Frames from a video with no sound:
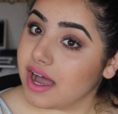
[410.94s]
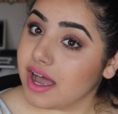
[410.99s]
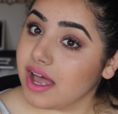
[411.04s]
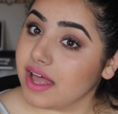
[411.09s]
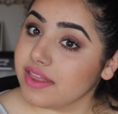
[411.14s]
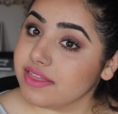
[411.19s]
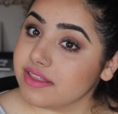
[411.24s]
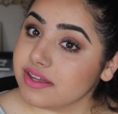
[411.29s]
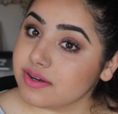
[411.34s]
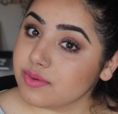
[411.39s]

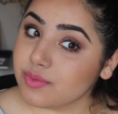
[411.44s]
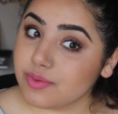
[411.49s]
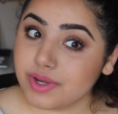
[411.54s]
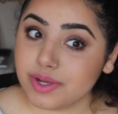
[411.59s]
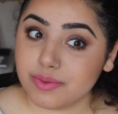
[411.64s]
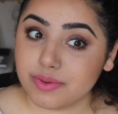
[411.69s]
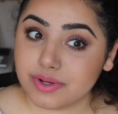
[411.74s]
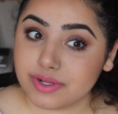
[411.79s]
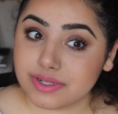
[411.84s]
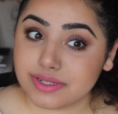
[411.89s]
And then we
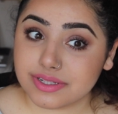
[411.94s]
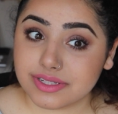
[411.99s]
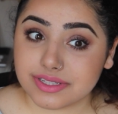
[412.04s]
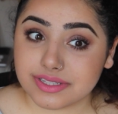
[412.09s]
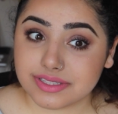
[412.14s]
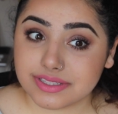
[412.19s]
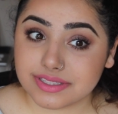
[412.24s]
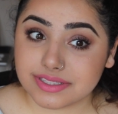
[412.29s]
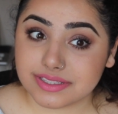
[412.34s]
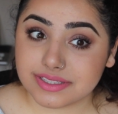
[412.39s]
will,
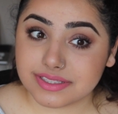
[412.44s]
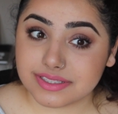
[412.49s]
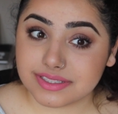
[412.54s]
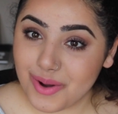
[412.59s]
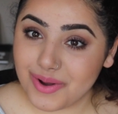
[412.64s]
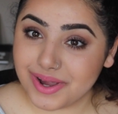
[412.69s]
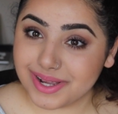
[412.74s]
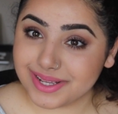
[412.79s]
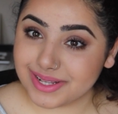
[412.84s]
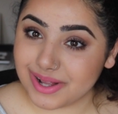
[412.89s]

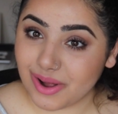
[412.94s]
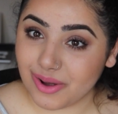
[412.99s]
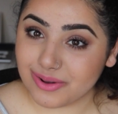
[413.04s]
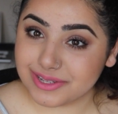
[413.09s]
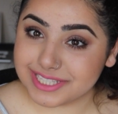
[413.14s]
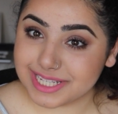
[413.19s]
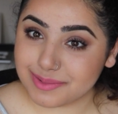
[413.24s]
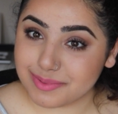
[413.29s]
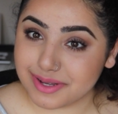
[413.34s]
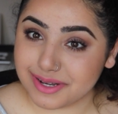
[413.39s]
how it
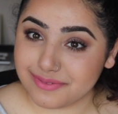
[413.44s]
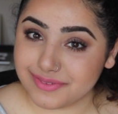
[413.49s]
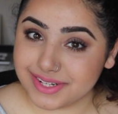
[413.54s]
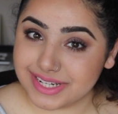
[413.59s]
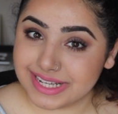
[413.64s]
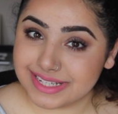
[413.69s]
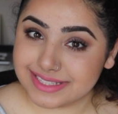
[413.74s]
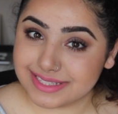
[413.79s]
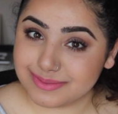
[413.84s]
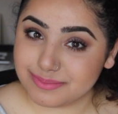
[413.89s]
holds up and if it
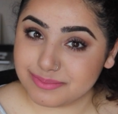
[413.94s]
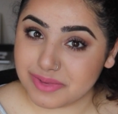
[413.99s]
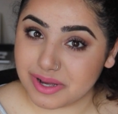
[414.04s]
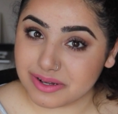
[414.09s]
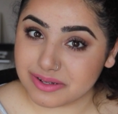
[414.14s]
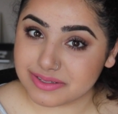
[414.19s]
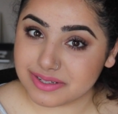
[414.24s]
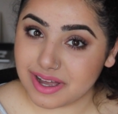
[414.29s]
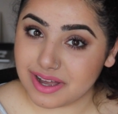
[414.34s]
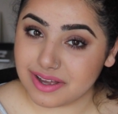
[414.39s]
doesn't
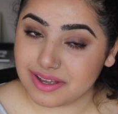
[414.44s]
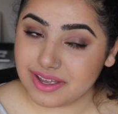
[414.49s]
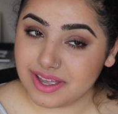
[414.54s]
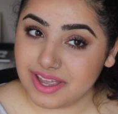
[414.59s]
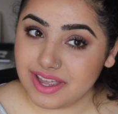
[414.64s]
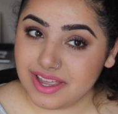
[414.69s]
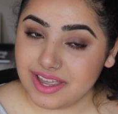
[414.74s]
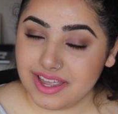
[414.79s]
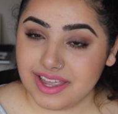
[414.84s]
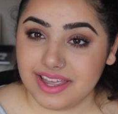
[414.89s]
melt up.
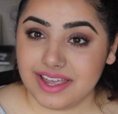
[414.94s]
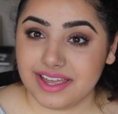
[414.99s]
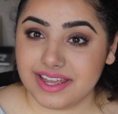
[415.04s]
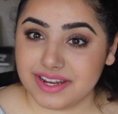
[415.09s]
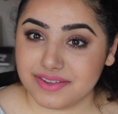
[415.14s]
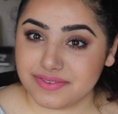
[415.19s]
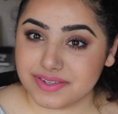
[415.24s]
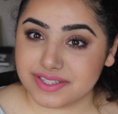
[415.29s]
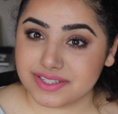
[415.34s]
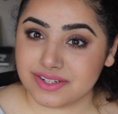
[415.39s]
And
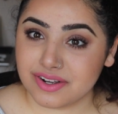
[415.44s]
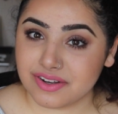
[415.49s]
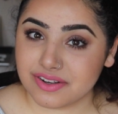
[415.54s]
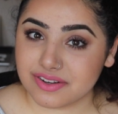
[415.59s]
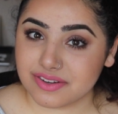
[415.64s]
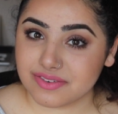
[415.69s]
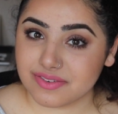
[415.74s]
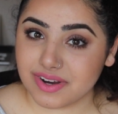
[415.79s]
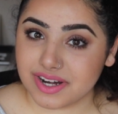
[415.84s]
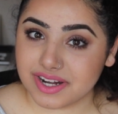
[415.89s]
if it's
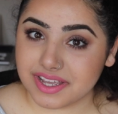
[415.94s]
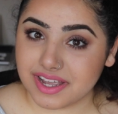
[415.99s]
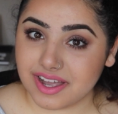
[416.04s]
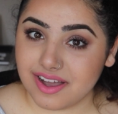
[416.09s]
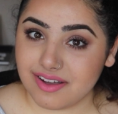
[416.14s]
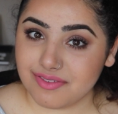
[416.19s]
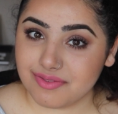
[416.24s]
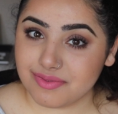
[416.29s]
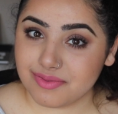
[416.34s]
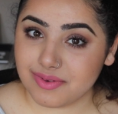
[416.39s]
not running
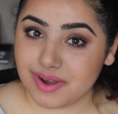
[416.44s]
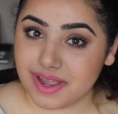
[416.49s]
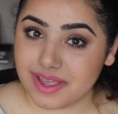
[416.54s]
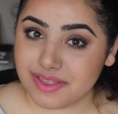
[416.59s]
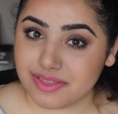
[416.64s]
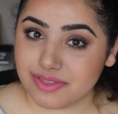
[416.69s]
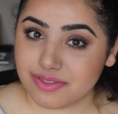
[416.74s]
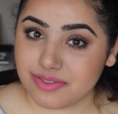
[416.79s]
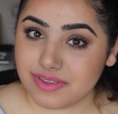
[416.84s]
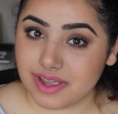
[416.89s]

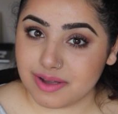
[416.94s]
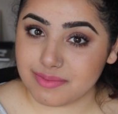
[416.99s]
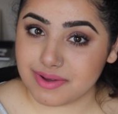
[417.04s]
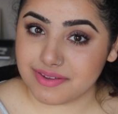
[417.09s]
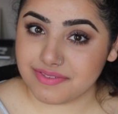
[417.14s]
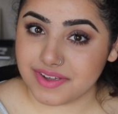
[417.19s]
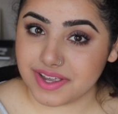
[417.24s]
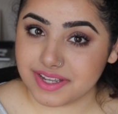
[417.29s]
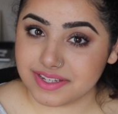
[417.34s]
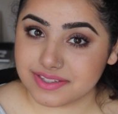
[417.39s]
halfway down my
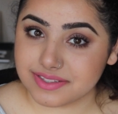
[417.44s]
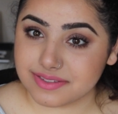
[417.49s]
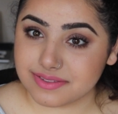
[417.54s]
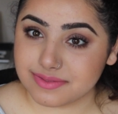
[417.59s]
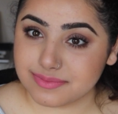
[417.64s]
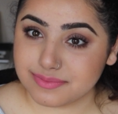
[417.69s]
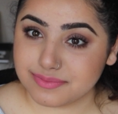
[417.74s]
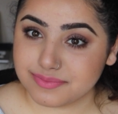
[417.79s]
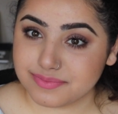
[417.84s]
face.